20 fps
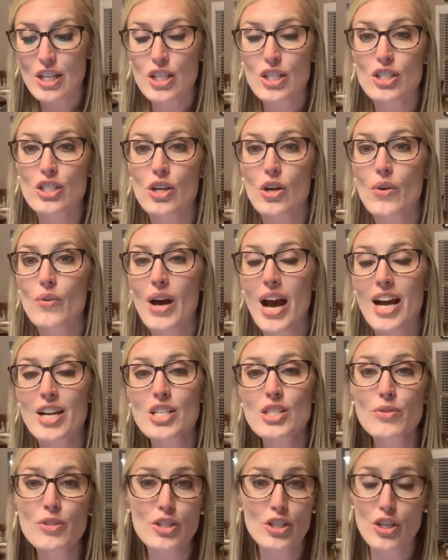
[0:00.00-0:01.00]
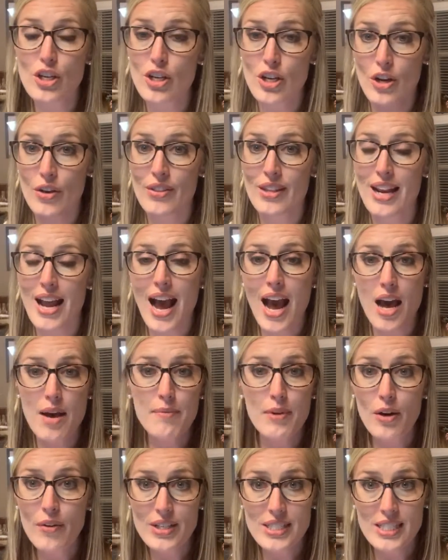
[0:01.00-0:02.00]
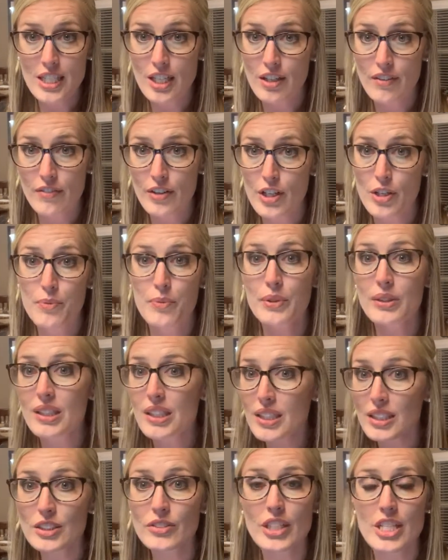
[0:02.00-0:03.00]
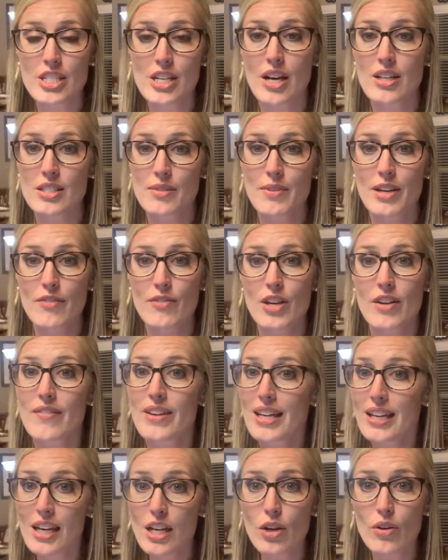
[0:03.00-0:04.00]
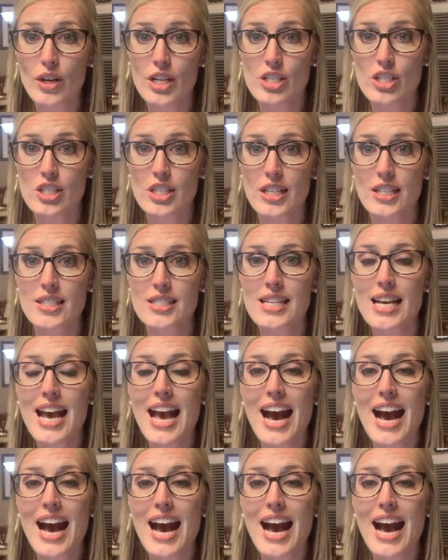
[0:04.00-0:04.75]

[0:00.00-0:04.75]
So I just want you to know that I'm always here for you. Please reach out to me if you have any questions.